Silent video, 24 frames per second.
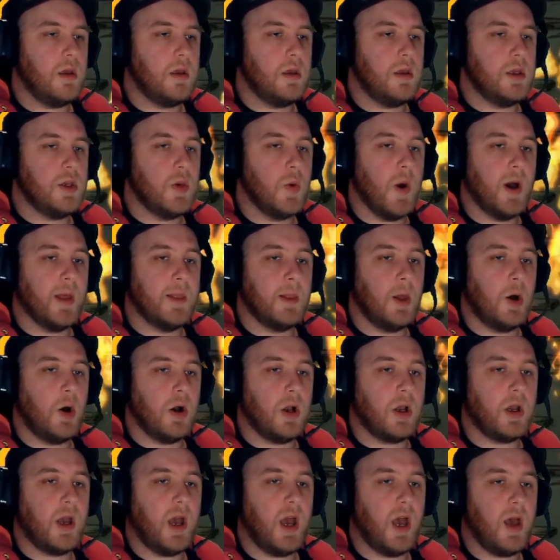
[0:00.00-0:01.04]

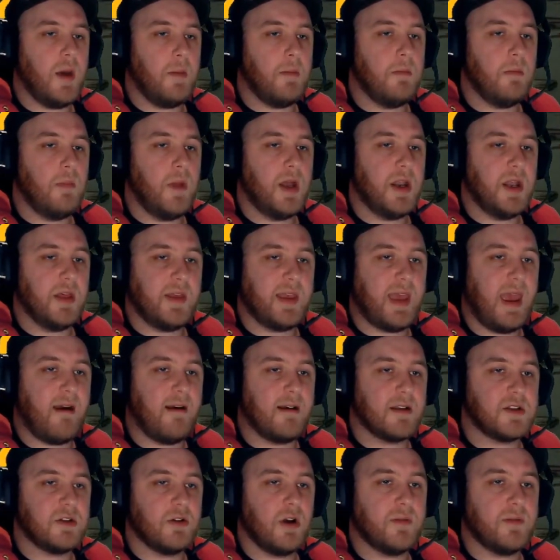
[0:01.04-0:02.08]
unlock another
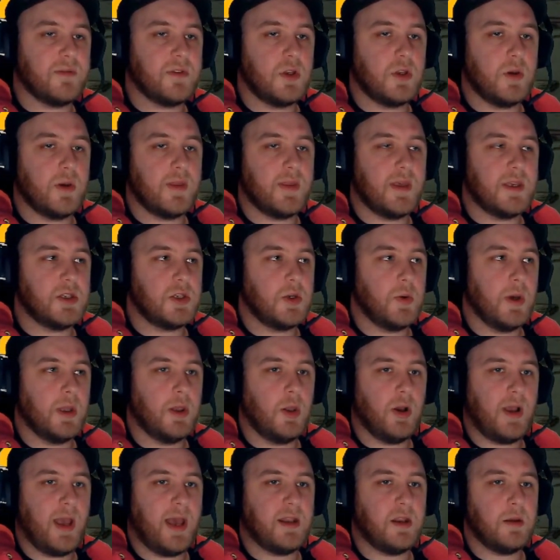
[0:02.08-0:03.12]
character after doing this. You
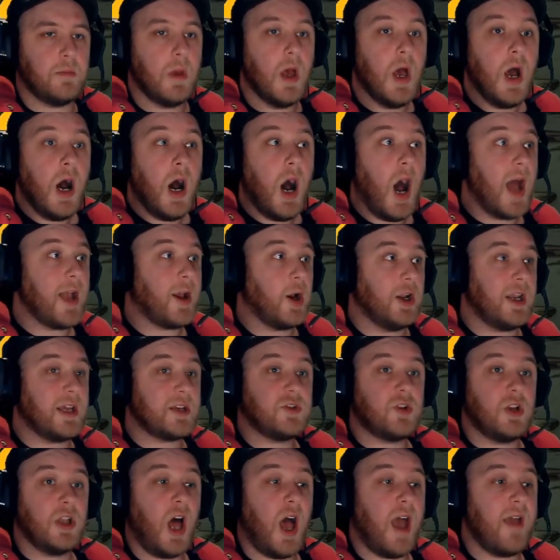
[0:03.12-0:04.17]
unlock Adam. I got an
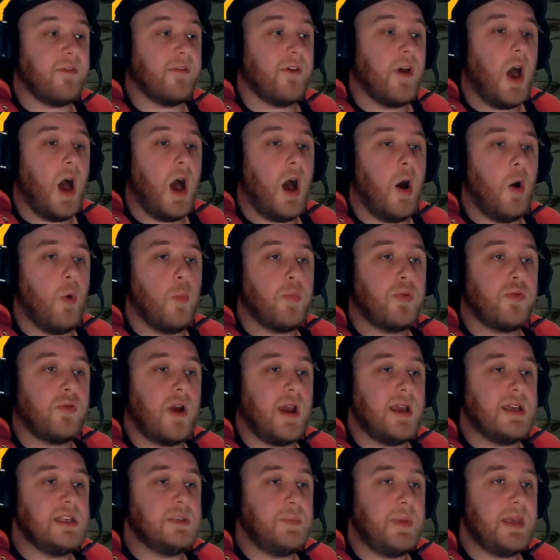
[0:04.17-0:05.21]
extra life! Oh,
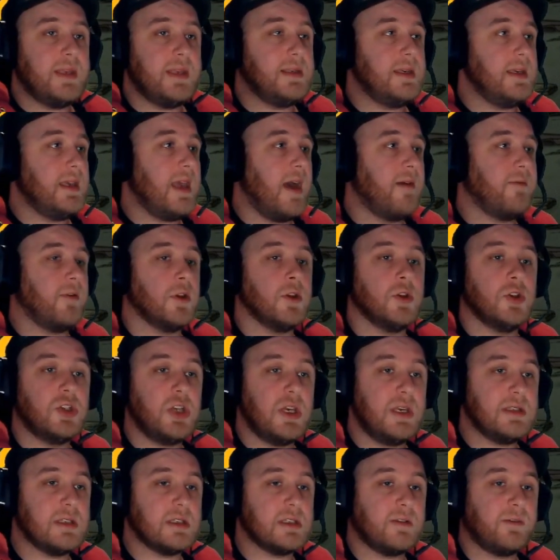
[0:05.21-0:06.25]
praise be to Yevon.
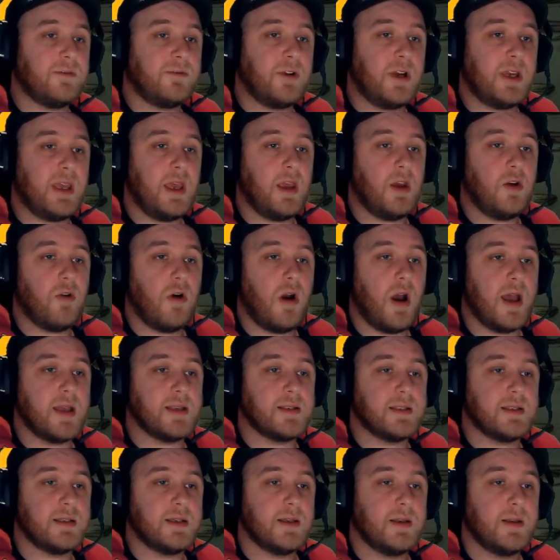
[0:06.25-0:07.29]
Jesus freaking Christ.